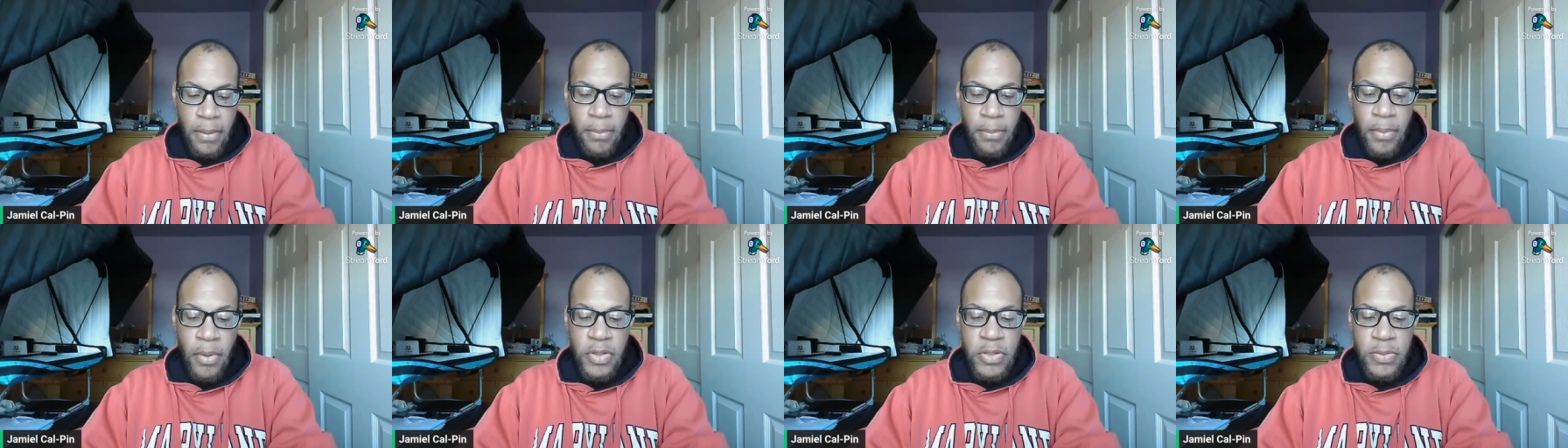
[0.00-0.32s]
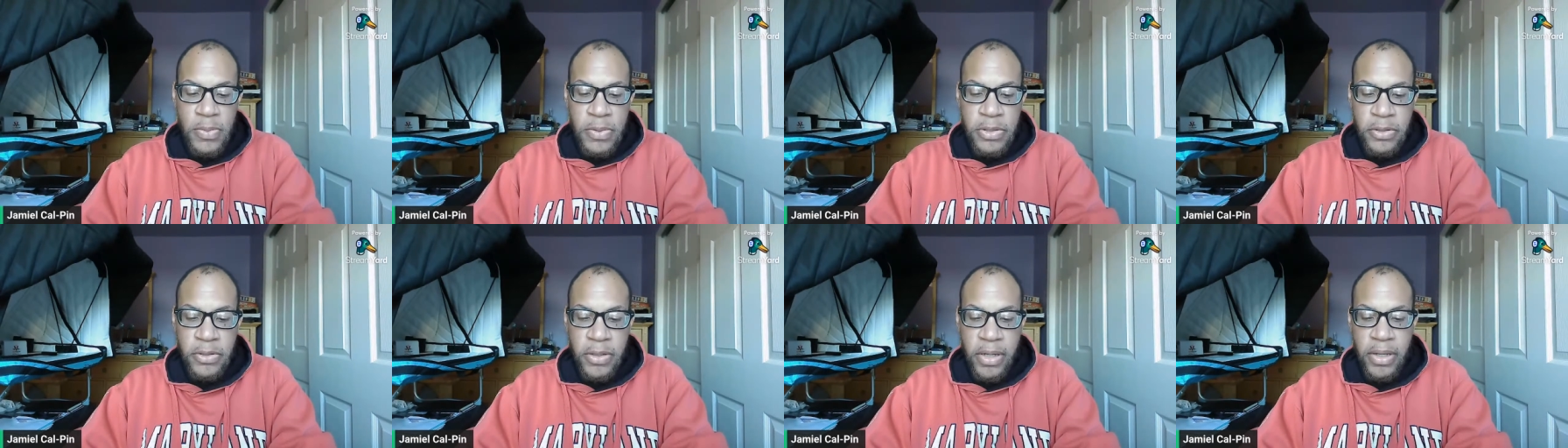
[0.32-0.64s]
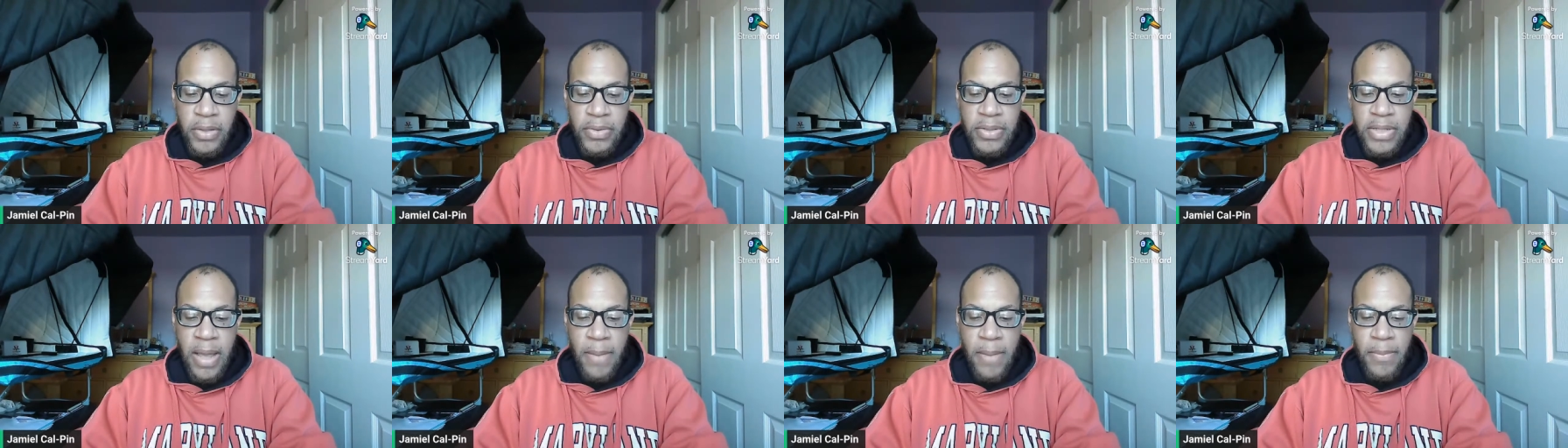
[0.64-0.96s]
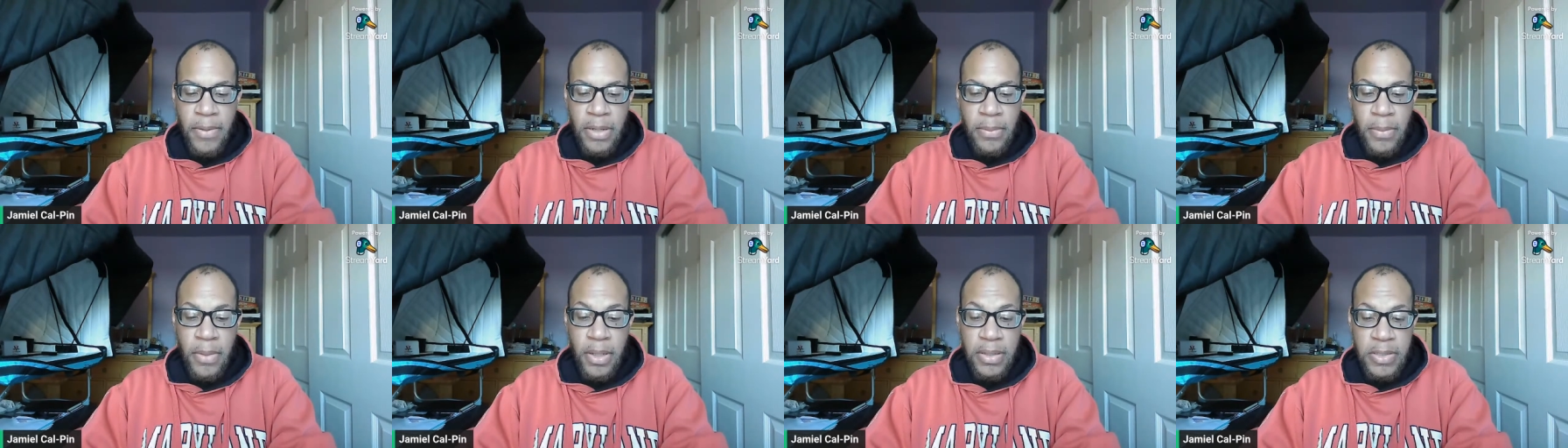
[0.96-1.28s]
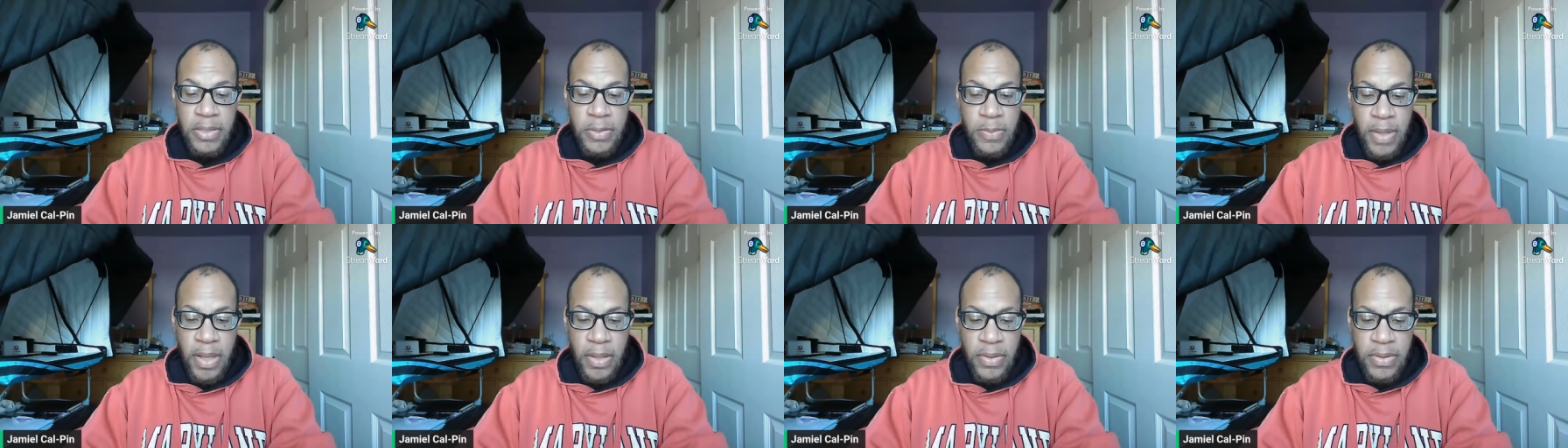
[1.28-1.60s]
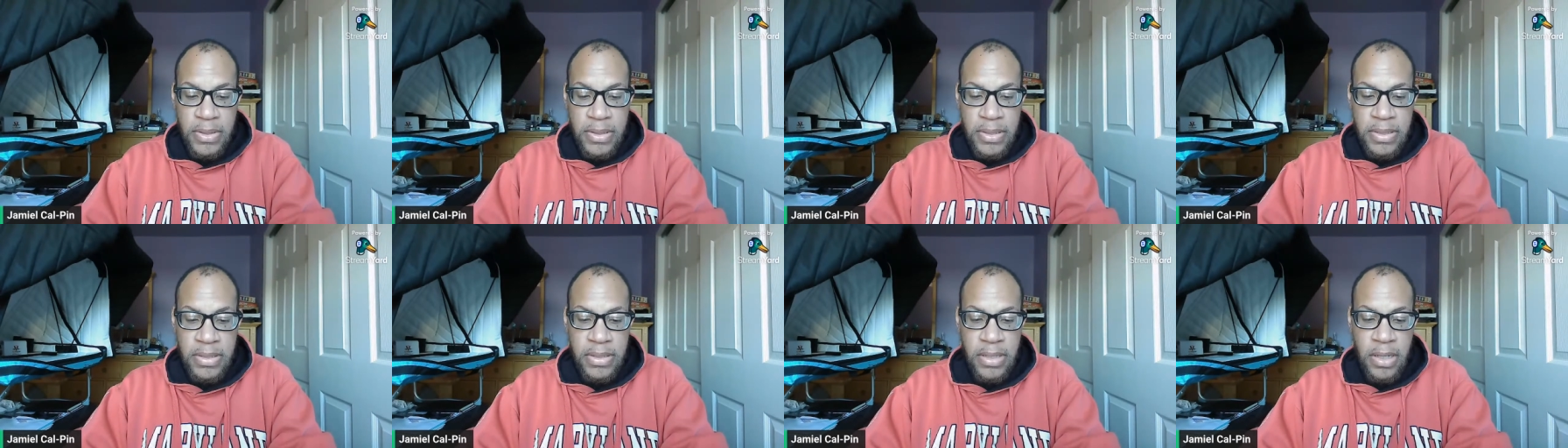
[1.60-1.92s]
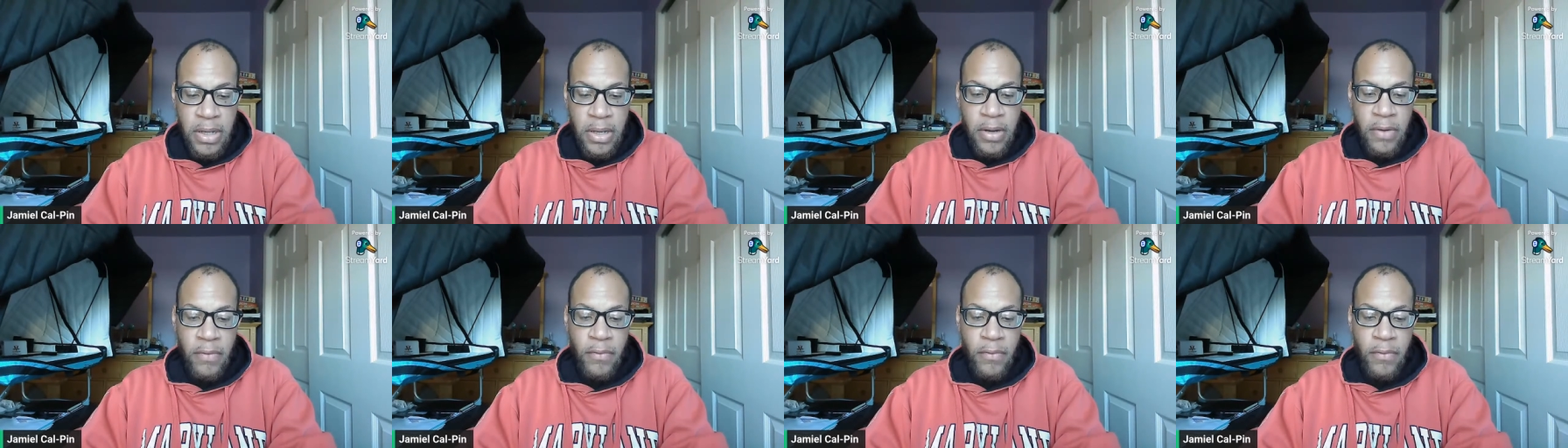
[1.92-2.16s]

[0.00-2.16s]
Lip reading: Most betrayals happen among spouses,